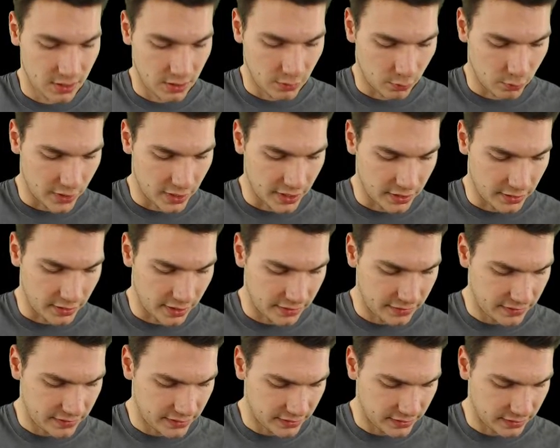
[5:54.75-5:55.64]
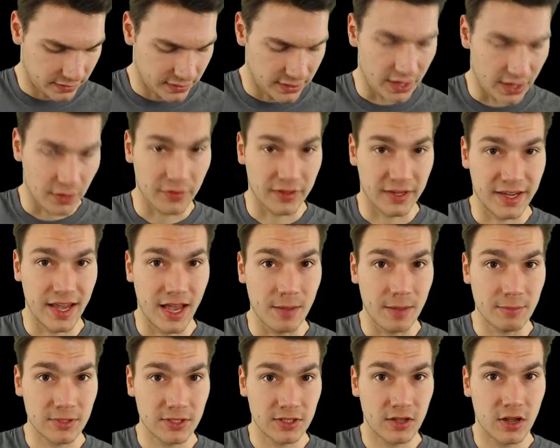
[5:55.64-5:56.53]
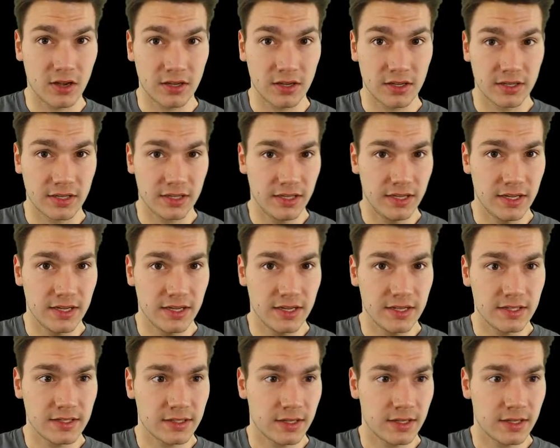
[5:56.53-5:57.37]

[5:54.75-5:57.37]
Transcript: where I think now the caps lock key is.